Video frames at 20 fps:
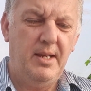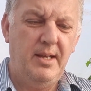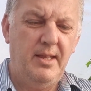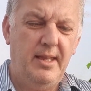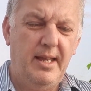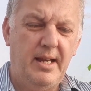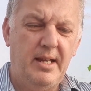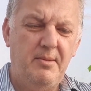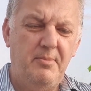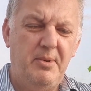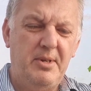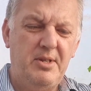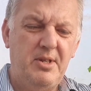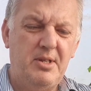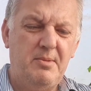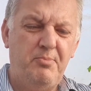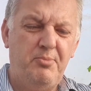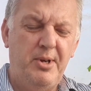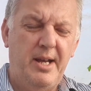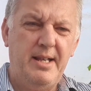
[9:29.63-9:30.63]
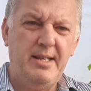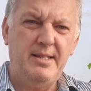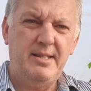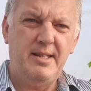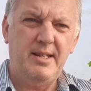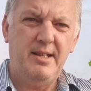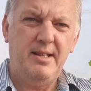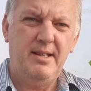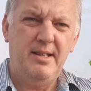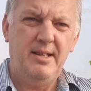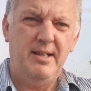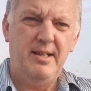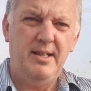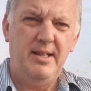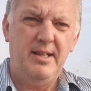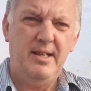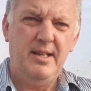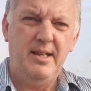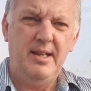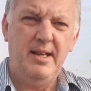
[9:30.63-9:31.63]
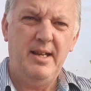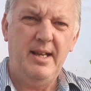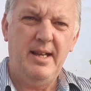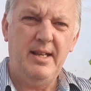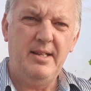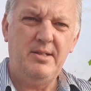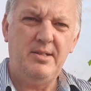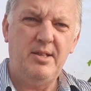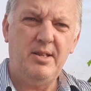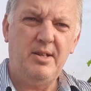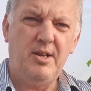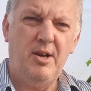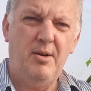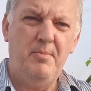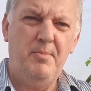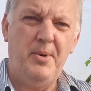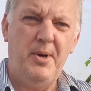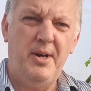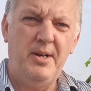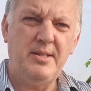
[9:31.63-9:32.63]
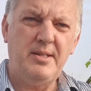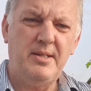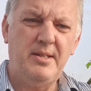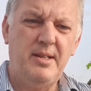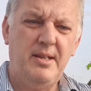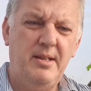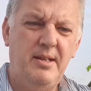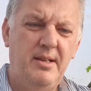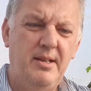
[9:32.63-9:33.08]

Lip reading: They can be just pressed into the compost.